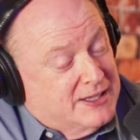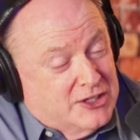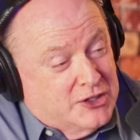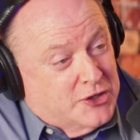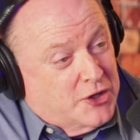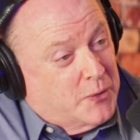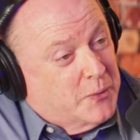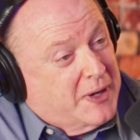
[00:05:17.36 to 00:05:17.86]

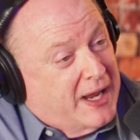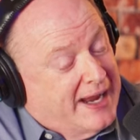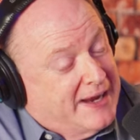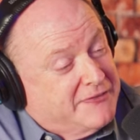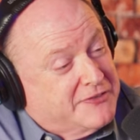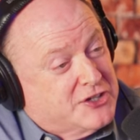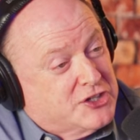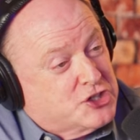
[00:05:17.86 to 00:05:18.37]
You don't
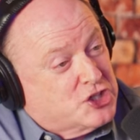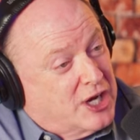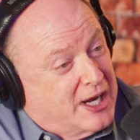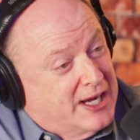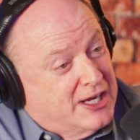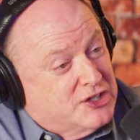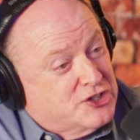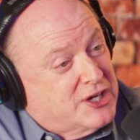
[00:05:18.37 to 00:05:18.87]
have to
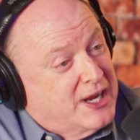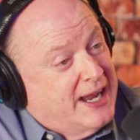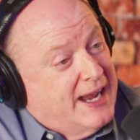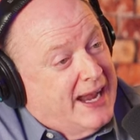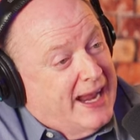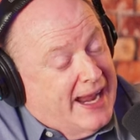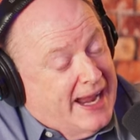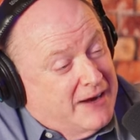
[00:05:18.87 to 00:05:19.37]
change
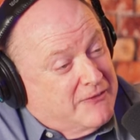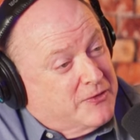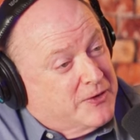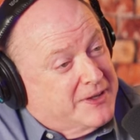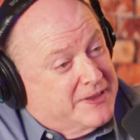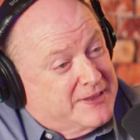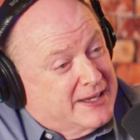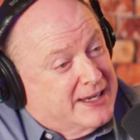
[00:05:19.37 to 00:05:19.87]

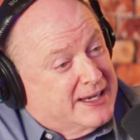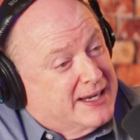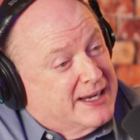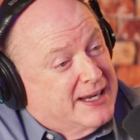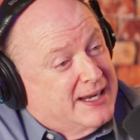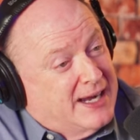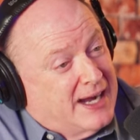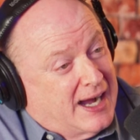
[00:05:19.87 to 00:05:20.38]

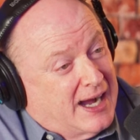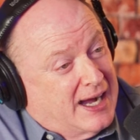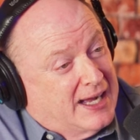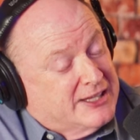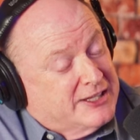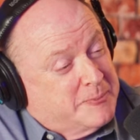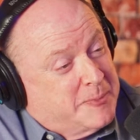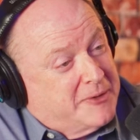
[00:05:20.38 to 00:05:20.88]
everything
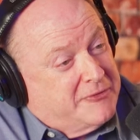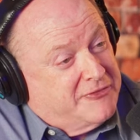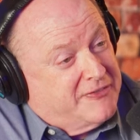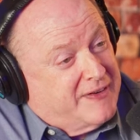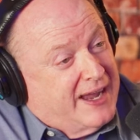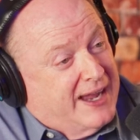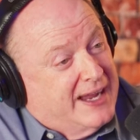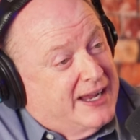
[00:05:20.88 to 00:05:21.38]
on the
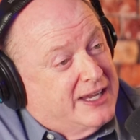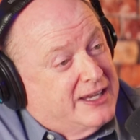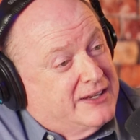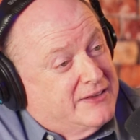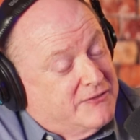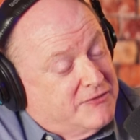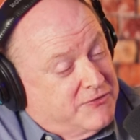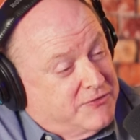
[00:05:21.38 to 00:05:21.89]

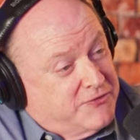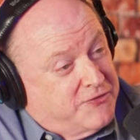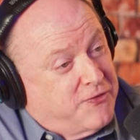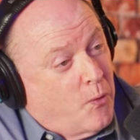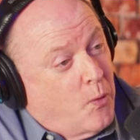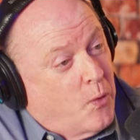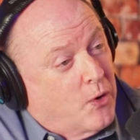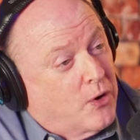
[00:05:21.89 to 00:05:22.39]
buffet
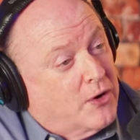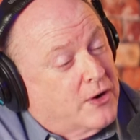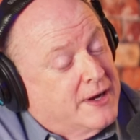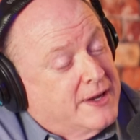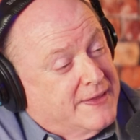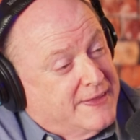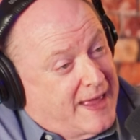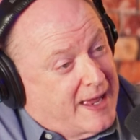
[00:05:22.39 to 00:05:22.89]
for
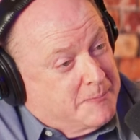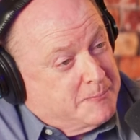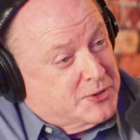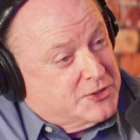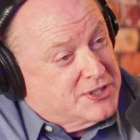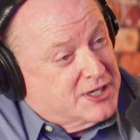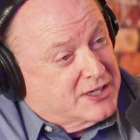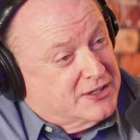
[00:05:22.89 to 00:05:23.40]
that
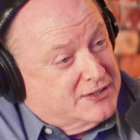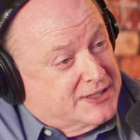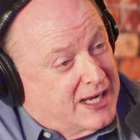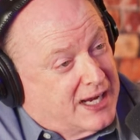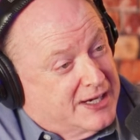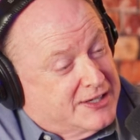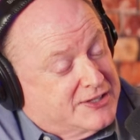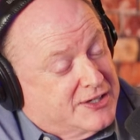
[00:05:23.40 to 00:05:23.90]
particular
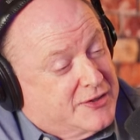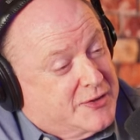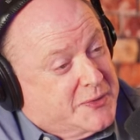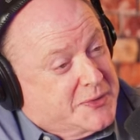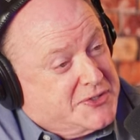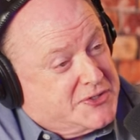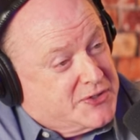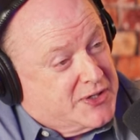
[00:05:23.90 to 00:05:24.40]

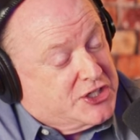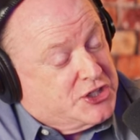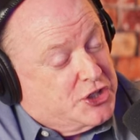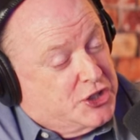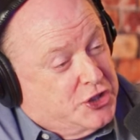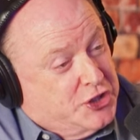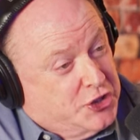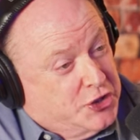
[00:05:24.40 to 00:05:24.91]
dietary
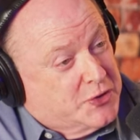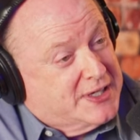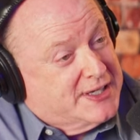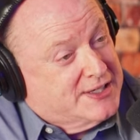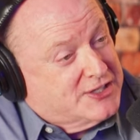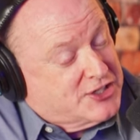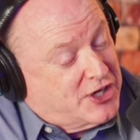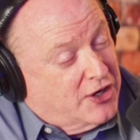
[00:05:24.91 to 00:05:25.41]
restriction, you
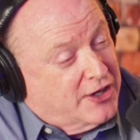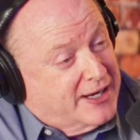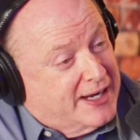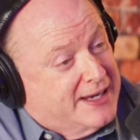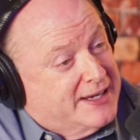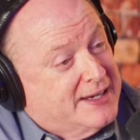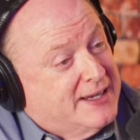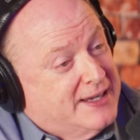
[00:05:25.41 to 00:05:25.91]
can
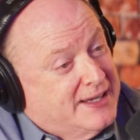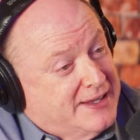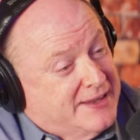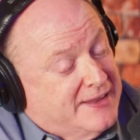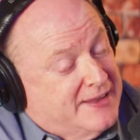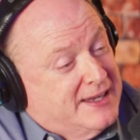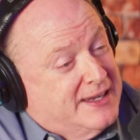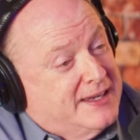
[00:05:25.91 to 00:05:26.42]
target
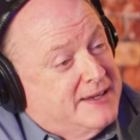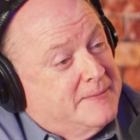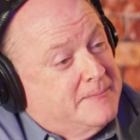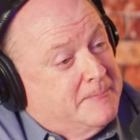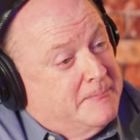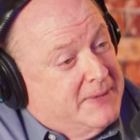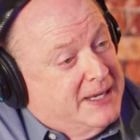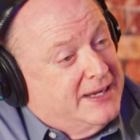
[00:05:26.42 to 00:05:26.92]
right. the
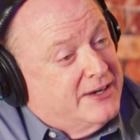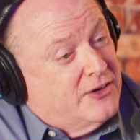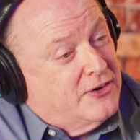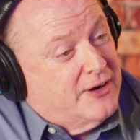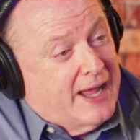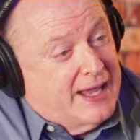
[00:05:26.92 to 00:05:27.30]
meal. Well, because